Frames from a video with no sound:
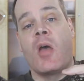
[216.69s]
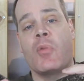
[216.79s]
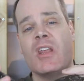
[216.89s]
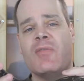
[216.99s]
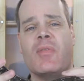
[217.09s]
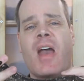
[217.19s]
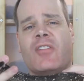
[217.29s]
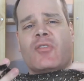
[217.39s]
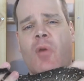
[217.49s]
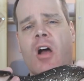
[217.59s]
But even
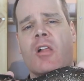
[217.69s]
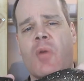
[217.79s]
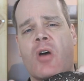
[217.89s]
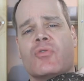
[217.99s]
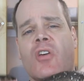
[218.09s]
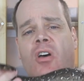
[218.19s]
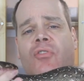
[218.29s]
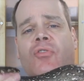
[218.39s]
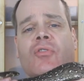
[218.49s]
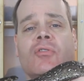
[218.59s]
that small amount
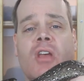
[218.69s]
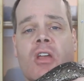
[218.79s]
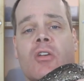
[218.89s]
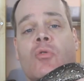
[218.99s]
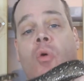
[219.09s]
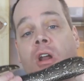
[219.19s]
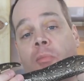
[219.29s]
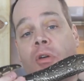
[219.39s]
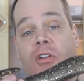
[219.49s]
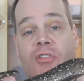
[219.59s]
does take quite a
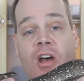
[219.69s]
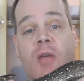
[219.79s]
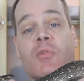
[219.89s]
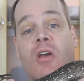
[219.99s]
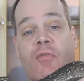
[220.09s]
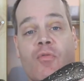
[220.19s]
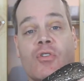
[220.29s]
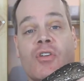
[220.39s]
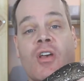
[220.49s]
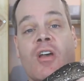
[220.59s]
bit of time and
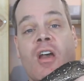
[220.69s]
effort,